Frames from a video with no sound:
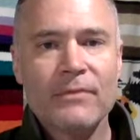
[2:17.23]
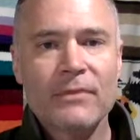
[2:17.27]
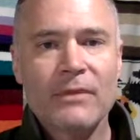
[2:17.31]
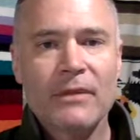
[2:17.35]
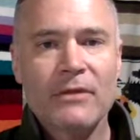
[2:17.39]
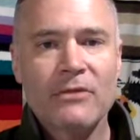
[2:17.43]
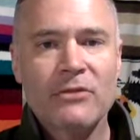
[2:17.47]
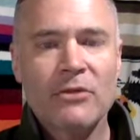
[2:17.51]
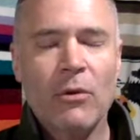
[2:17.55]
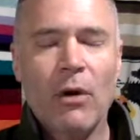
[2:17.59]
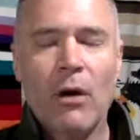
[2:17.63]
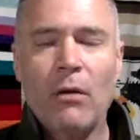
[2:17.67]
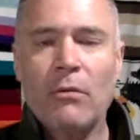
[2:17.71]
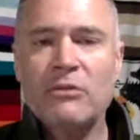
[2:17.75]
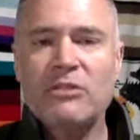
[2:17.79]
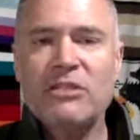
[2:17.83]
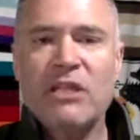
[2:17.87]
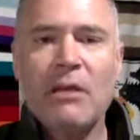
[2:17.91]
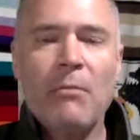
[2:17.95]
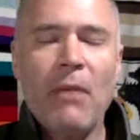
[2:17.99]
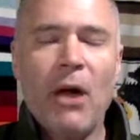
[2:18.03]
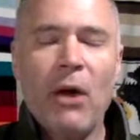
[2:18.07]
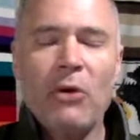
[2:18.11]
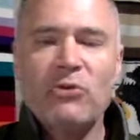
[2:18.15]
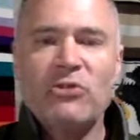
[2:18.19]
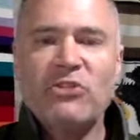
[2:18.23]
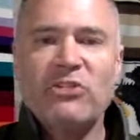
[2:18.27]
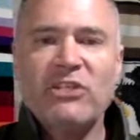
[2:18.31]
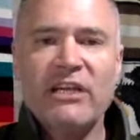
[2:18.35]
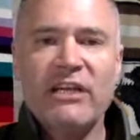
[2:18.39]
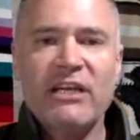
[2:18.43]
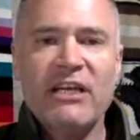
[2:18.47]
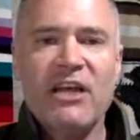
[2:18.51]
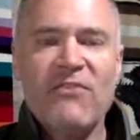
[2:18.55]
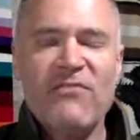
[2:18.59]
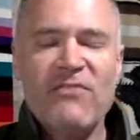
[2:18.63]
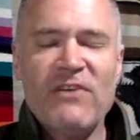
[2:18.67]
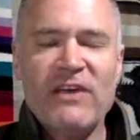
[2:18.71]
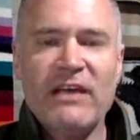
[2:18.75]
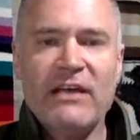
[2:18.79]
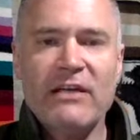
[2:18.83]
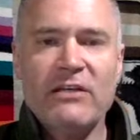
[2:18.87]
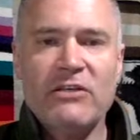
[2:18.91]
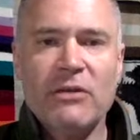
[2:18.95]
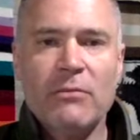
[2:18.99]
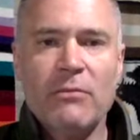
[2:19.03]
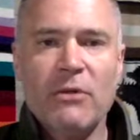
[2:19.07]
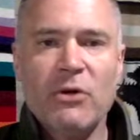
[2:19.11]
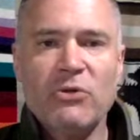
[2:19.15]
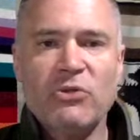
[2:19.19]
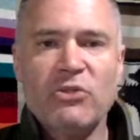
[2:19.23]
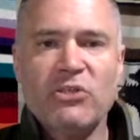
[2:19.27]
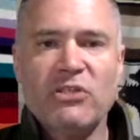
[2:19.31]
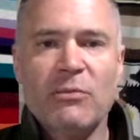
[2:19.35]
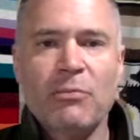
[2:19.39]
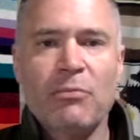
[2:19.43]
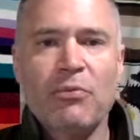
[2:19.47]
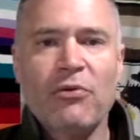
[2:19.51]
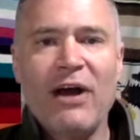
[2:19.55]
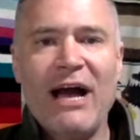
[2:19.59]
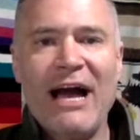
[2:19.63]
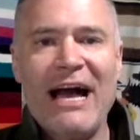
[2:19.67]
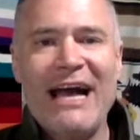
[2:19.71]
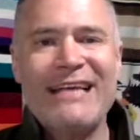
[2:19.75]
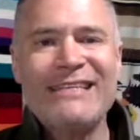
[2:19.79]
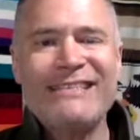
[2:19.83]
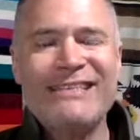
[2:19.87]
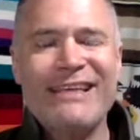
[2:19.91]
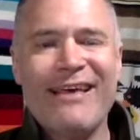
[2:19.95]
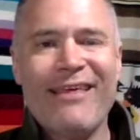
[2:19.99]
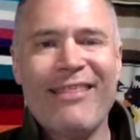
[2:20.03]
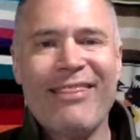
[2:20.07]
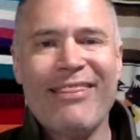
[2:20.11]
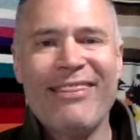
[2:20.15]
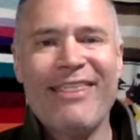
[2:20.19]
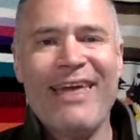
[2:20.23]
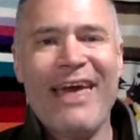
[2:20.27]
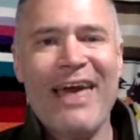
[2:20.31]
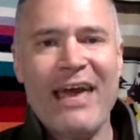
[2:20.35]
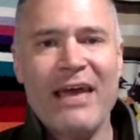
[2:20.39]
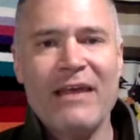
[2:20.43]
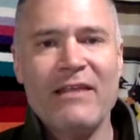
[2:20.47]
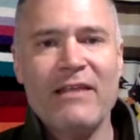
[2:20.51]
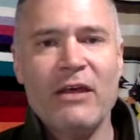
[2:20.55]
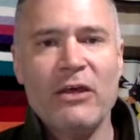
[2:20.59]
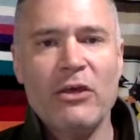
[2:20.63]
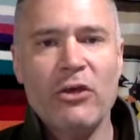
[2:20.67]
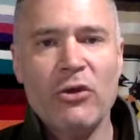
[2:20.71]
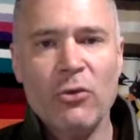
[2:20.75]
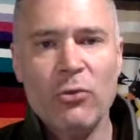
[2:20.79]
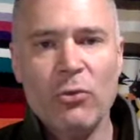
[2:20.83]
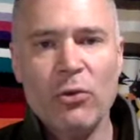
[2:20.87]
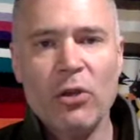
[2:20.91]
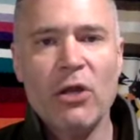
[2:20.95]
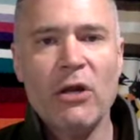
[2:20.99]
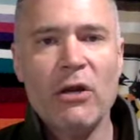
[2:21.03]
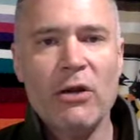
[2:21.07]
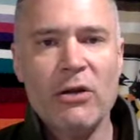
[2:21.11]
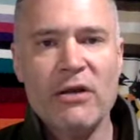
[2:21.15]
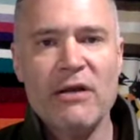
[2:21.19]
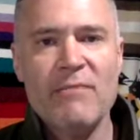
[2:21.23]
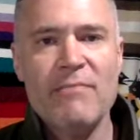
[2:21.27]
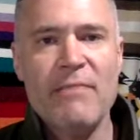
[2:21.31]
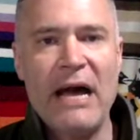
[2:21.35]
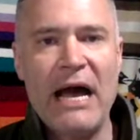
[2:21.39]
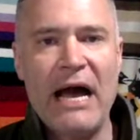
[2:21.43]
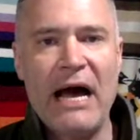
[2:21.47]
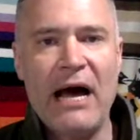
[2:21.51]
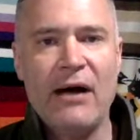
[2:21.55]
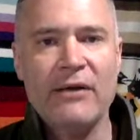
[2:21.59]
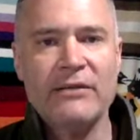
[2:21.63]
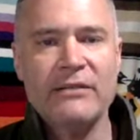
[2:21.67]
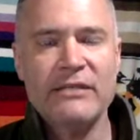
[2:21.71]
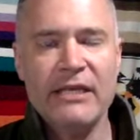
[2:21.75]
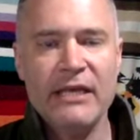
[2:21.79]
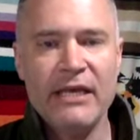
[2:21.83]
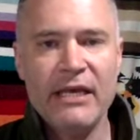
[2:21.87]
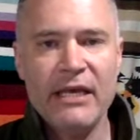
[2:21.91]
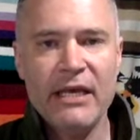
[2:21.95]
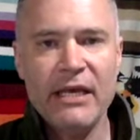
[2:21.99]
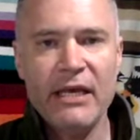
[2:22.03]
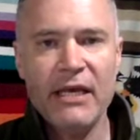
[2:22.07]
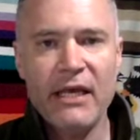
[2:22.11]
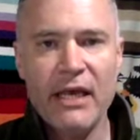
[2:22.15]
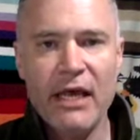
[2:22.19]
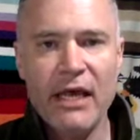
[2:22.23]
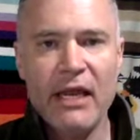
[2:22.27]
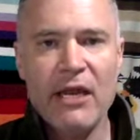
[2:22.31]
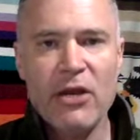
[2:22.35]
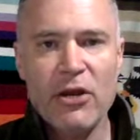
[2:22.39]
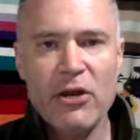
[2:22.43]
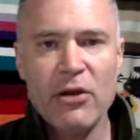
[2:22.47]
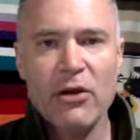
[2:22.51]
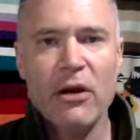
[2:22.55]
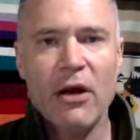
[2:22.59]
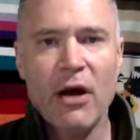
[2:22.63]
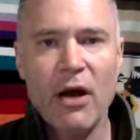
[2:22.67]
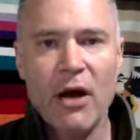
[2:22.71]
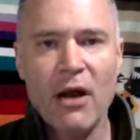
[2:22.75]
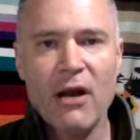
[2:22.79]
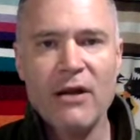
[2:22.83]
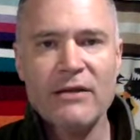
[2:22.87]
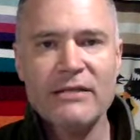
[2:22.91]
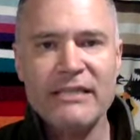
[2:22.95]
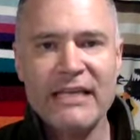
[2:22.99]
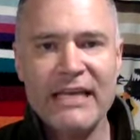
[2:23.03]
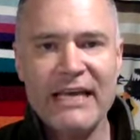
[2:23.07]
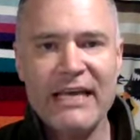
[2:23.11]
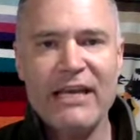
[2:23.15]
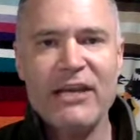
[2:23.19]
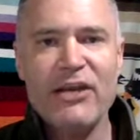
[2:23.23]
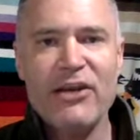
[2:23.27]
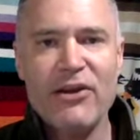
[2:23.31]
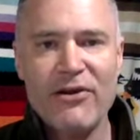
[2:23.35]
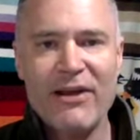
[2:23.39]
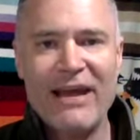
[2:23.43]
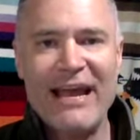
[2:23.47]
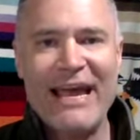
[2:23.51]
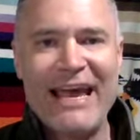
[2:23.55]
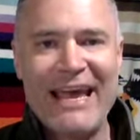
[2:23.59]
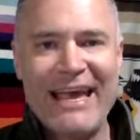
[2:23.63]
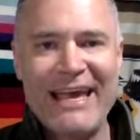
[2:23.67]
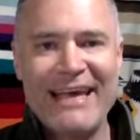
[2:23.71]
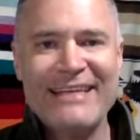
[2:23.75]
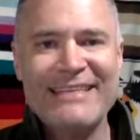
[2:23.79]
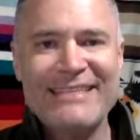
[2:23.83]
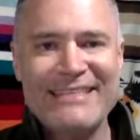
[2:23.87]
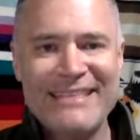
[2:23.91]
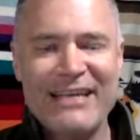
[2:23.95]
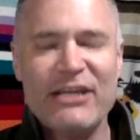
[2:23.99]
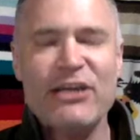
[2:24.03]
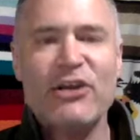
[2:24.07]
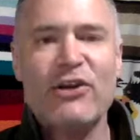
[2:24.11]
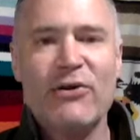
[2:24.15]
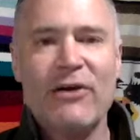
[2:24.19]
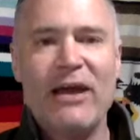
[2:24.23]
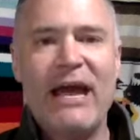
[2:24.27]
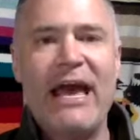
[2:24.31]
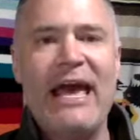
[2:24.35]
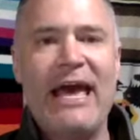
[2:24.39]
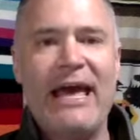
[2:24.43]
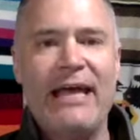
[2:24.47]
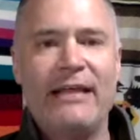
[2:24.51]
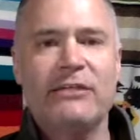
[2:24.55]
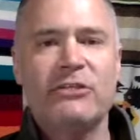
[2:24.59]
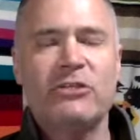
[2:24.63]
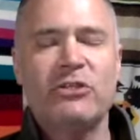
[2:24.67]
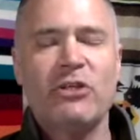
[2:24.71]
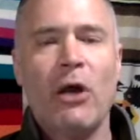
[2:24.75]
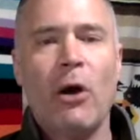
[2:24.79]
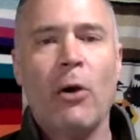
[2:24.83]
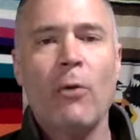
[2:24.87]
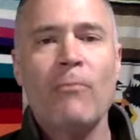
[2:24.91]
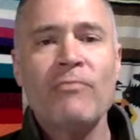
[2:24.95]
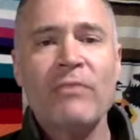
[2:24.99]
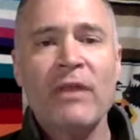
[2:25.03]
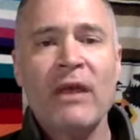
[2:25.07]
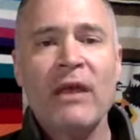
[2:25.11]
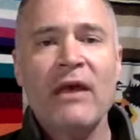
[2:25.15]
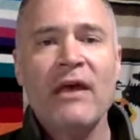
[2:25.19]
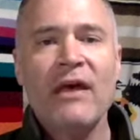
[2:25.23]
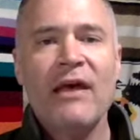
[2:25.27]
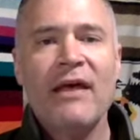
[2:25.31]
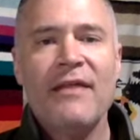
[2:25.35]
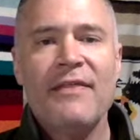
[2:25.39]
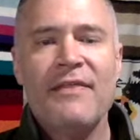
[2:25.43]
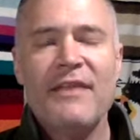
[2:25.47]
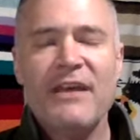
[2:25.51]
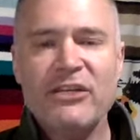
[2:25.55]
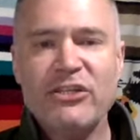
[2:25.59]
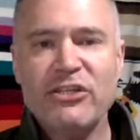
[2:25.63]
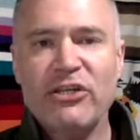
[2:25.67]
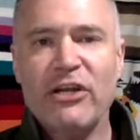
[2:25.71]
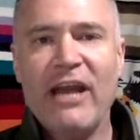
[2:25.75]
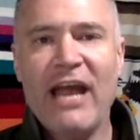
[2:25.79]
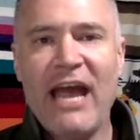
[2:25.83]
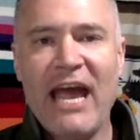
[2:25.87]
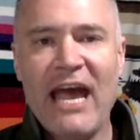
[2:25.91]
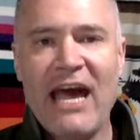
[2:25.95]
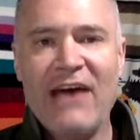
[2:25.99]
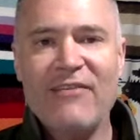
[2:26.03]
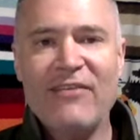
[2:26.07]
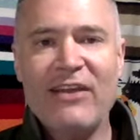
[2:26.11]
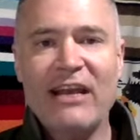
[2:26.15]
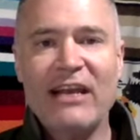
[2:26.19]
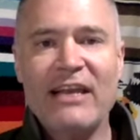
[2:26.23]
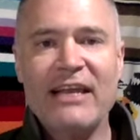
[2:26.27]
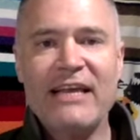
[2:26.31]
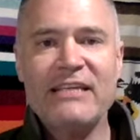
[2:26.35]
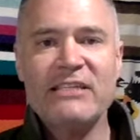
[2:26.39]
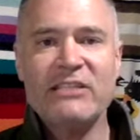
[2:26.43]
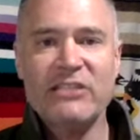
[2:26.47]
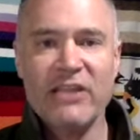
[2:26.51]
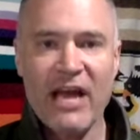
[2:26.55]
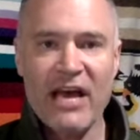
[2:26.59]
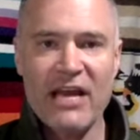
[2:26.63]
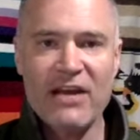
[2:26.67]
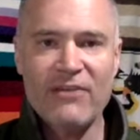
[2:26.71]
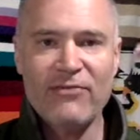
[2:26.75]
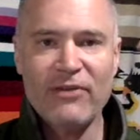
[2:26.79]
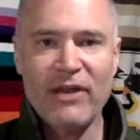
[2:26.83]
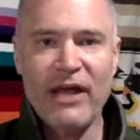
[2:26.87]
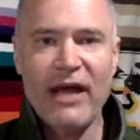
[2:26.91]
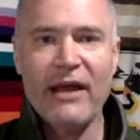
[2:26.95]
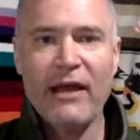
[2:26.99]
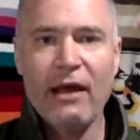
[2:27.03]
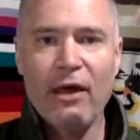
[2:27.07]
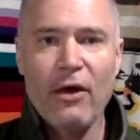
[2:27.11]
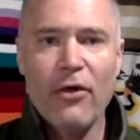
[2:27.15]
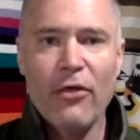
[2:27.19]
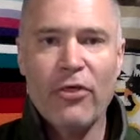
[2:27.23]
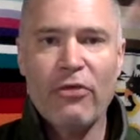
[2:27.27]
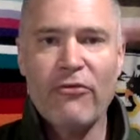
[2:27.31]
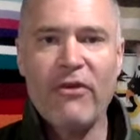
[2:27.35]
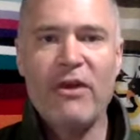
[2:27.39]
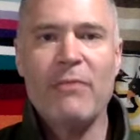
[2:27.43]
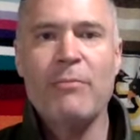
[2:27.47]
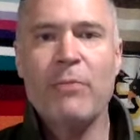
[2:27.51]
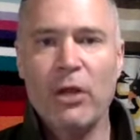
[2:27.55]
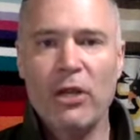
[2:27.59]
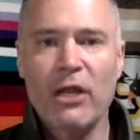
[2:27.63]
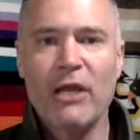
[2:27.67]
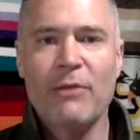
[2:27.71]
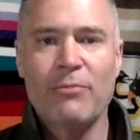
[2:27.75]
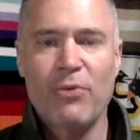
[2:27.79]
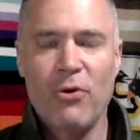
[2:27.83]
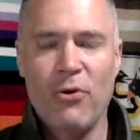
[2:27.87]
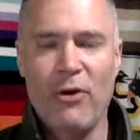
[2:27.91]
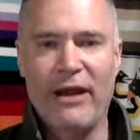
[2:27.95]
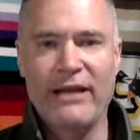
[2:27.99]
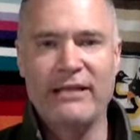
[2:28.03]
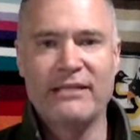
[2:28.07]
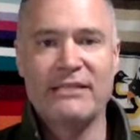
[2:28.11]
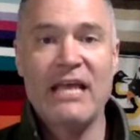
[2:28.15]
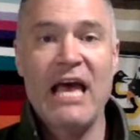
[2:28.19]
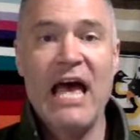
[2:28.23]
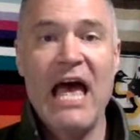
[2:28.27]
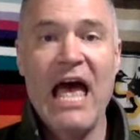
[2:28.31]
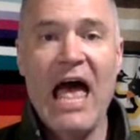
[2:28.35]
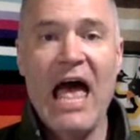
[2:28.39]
So what was the most significant or most surprising thing that you learned about in your heart, in your hands, in your head? So this should have at least kind of like 3 bullet points.